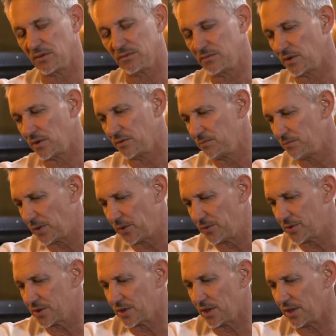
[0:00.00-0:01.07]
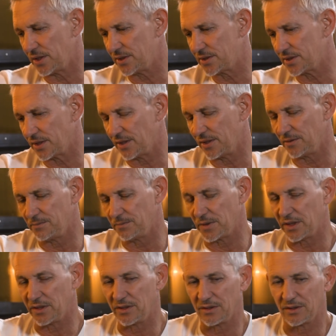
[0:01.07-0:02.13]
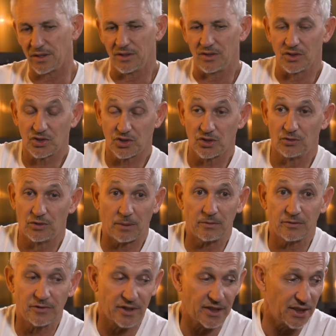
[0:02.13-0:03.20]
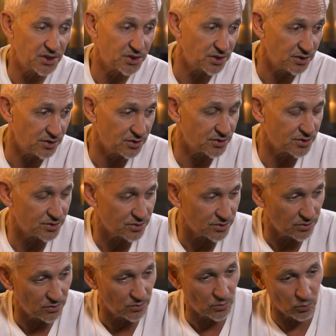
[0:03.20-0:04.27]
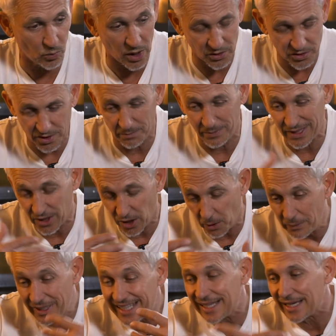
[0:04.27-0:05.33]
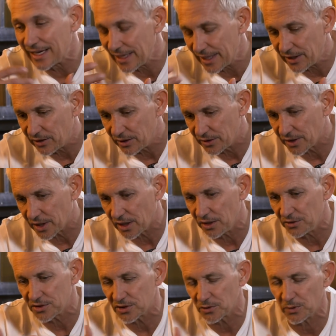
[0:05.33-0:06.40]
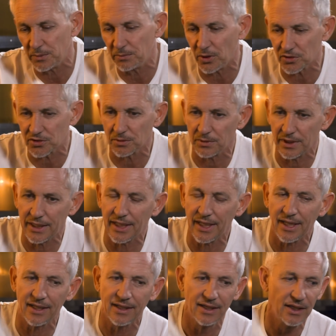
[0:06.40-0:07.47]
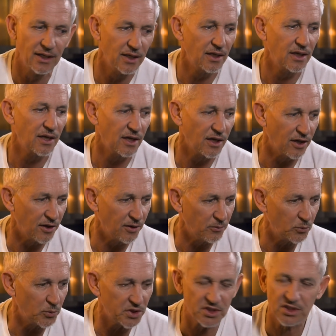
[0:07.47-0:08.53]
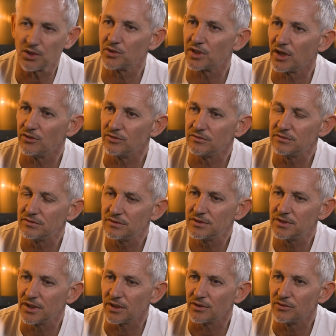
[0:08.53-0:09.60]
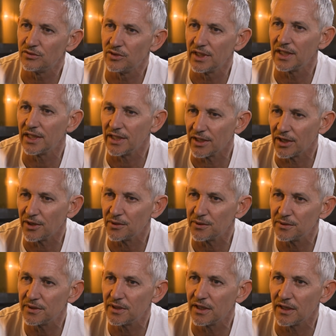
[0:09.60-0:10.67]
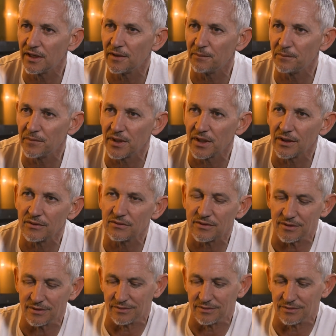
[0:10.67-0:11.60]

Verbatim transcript: on on both sides, um, and and the true ramifications, whilst are becoming clearer the closer we possibly get, um, we still don't you know really know um, you know